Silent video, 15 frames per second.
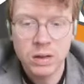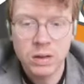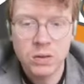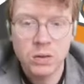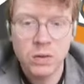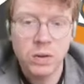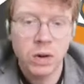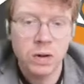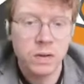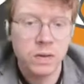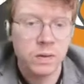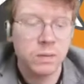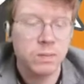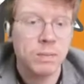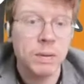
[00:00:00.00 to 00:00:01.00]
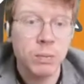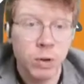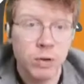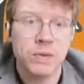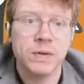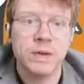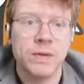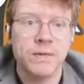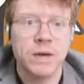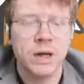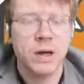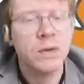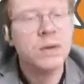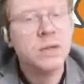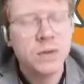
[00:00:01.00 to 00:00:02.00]
you're going to be watching this
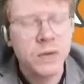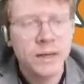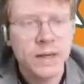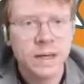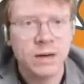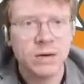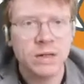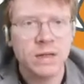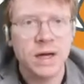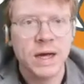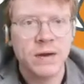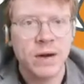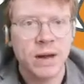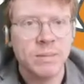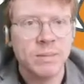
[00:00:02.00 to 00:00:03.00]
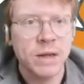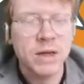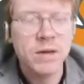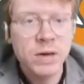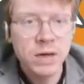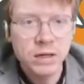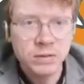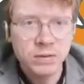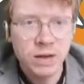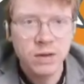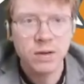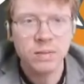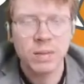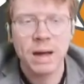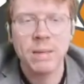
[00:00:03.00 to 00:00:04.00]
video and doing a little diagram. Now, you can do
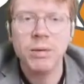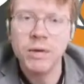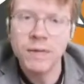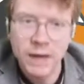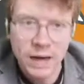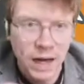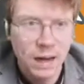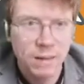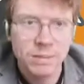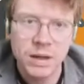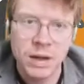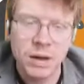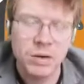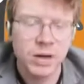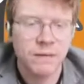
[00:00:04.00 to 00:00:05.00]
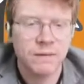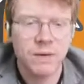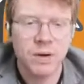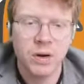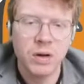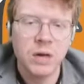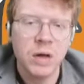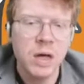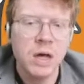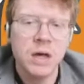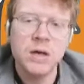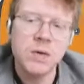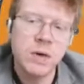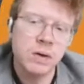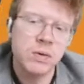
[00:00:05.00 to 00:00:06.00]
this on paper and then upload a photo.
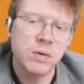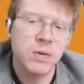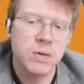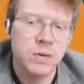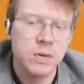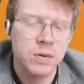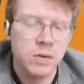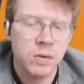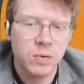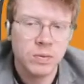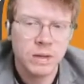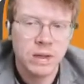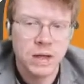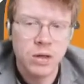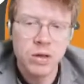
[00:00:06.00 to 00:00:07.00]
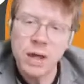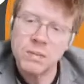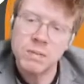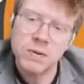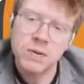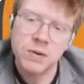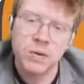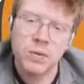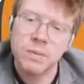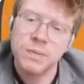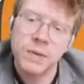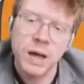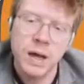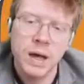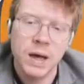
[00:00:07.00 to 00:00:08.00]
You can also just do it with the Shapes tool
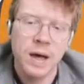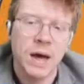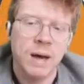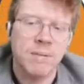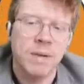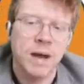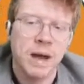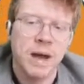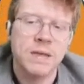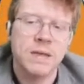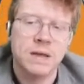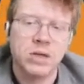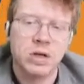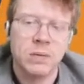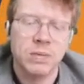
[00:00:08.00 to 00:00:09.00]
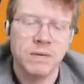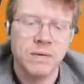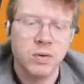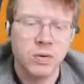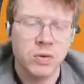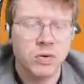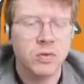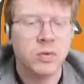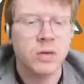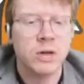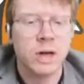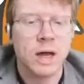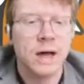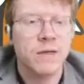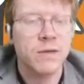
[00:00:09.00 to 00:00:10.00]
at the top of your Google
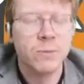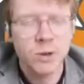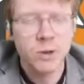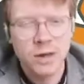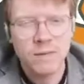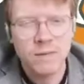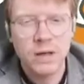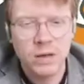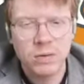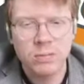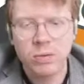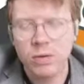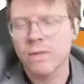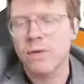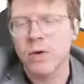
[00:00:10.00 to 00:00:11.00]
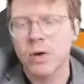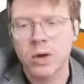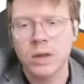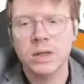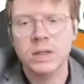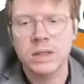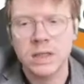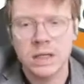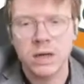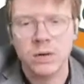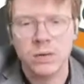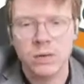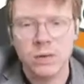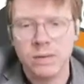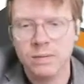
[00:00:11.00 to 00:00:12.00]
Slides, whichever you'd prefer to
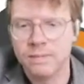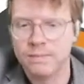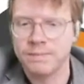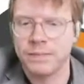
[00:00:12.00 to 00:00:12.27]
use.